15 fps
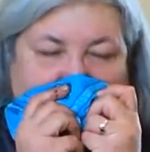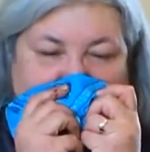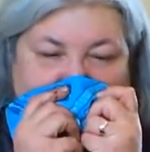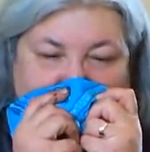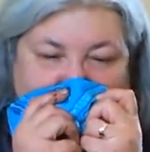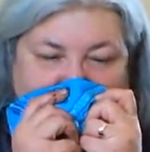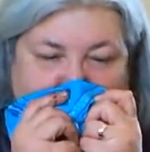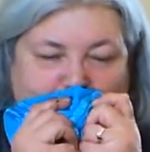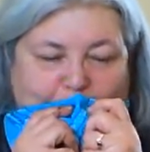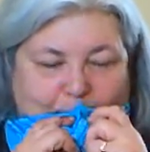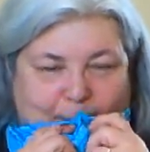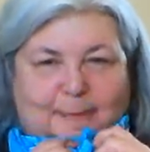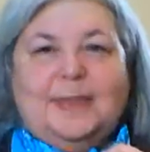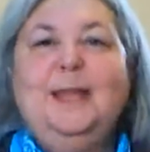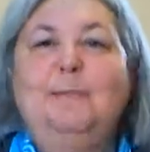excuse me,
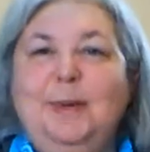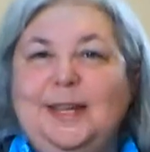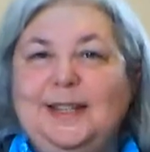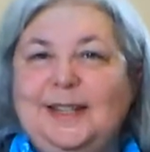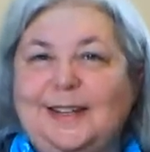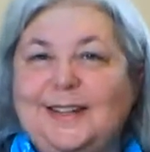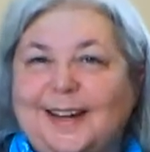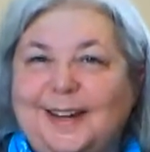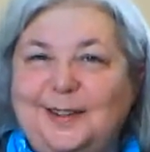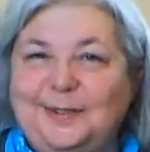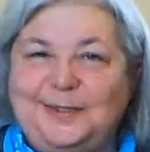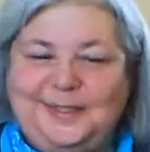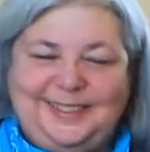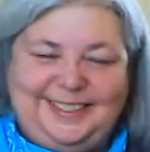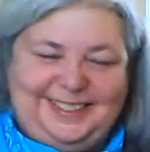picnic
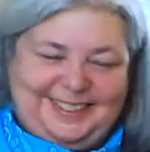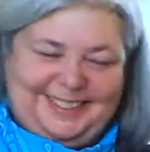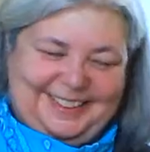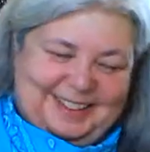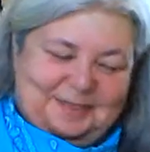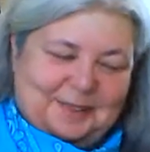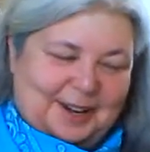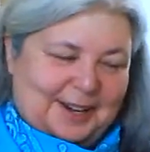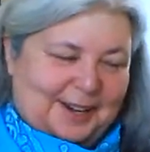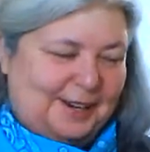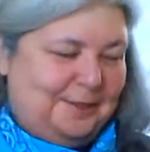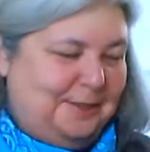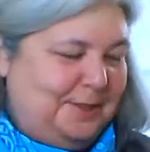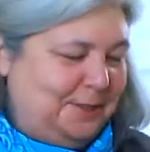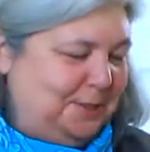knife and write on
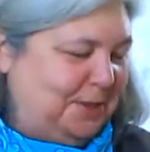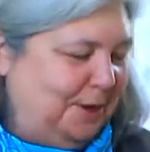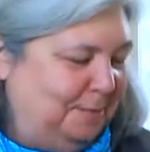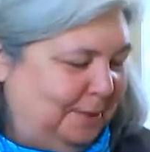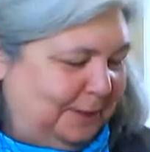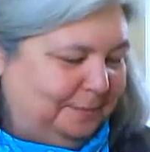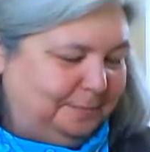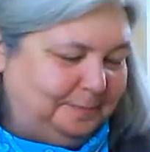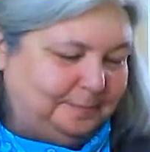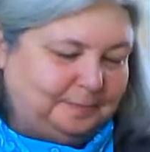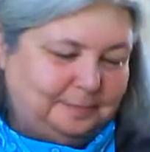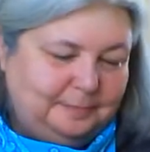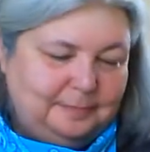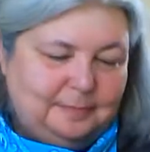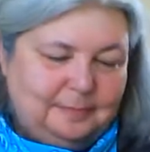it with a Sharpie.
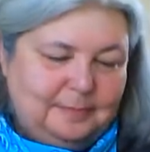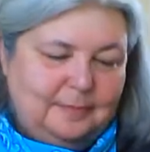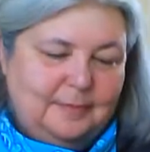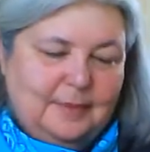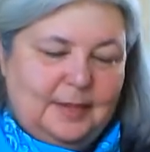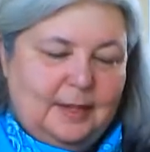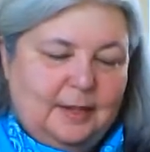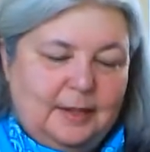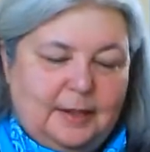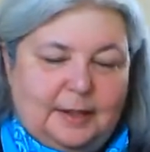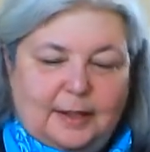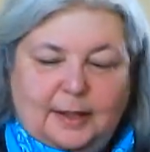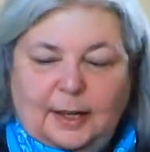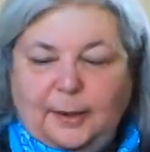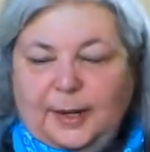
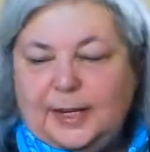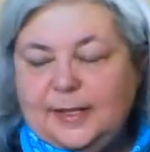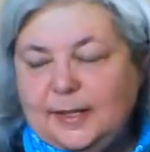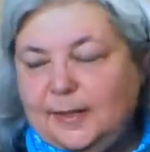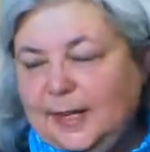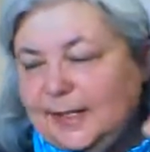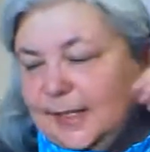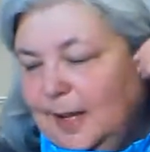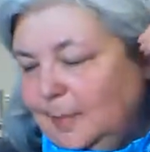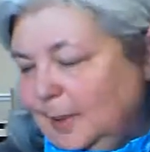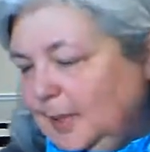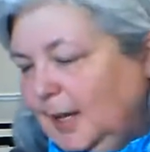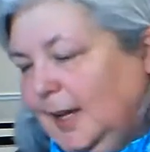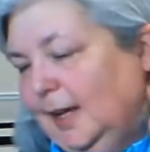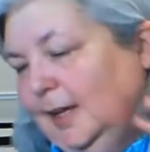Okay, so that's
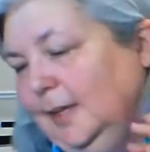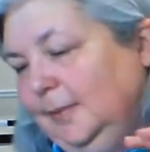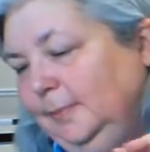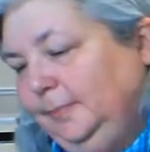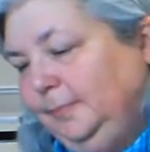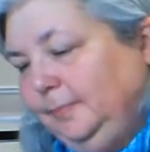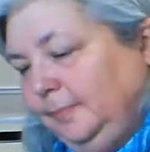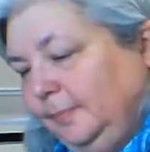Avanada.